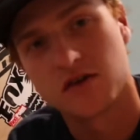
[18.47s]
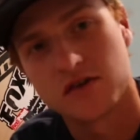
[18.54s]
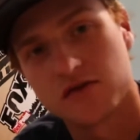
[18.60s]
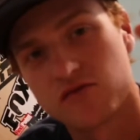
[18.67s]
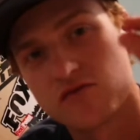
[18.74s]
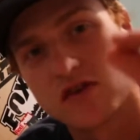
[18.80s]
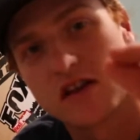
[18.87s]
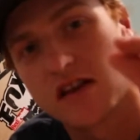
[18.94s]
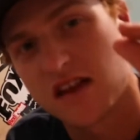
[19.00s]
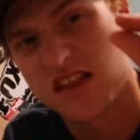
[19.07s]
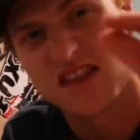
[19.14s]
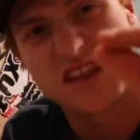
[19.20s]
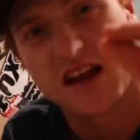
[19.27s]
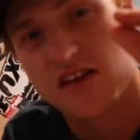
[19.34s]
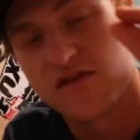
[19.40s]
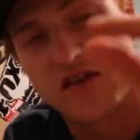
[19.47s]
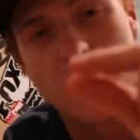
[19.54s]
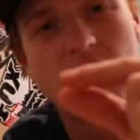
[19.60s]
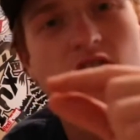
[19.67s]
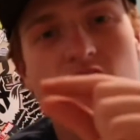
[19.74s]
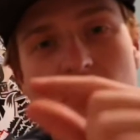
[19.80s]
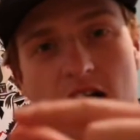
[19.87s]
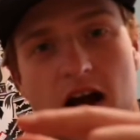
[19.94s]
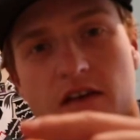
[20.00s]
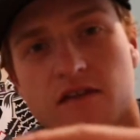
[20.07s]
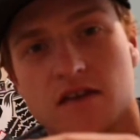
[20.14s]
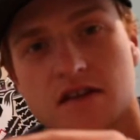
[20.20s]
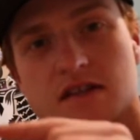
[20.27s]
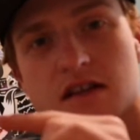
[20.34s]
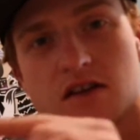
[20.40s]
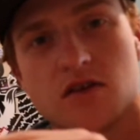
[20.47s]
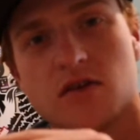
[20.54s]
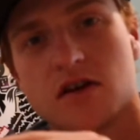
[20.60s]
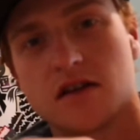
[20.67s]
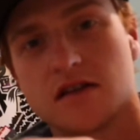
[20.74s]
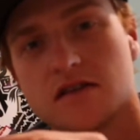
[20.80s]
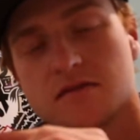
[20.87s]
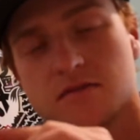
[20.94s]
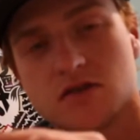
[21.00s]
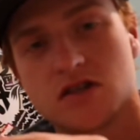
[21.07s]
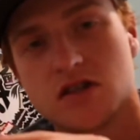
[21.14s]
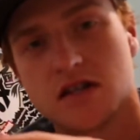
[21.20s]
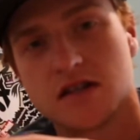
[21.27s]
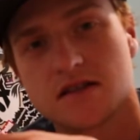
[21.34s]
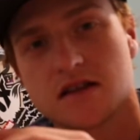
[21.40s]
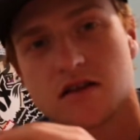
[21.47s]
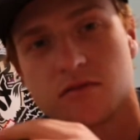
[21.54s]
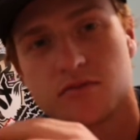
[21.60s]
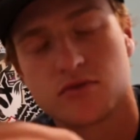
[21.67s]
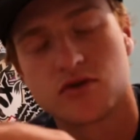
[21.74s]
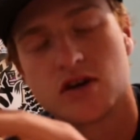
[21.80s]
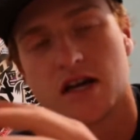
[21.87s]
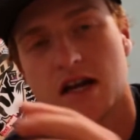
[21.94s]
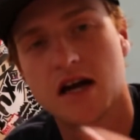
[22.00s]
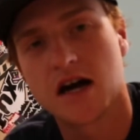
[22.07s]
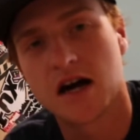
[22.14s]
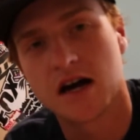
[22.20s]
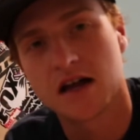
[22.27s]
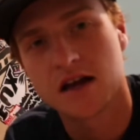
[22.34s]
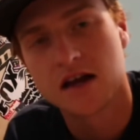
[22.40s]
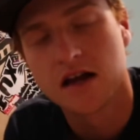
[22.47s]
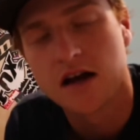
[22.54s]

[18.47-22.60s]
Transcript: the really thick vinyl graphics that go on these machines that are pre-cut.